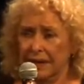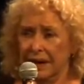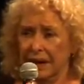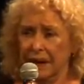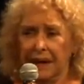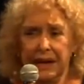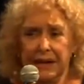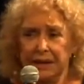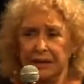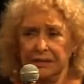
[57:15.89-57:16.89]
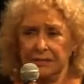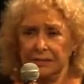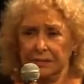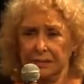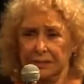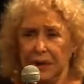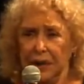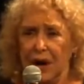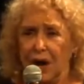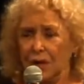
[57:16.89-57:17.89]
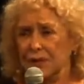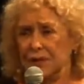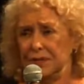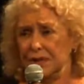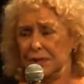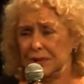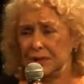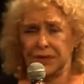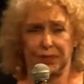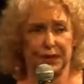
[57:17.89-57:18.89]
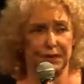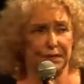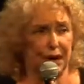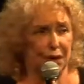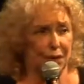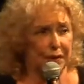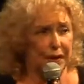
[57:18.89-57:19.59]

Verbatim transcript: I, I had probably hundreds of images for Devour,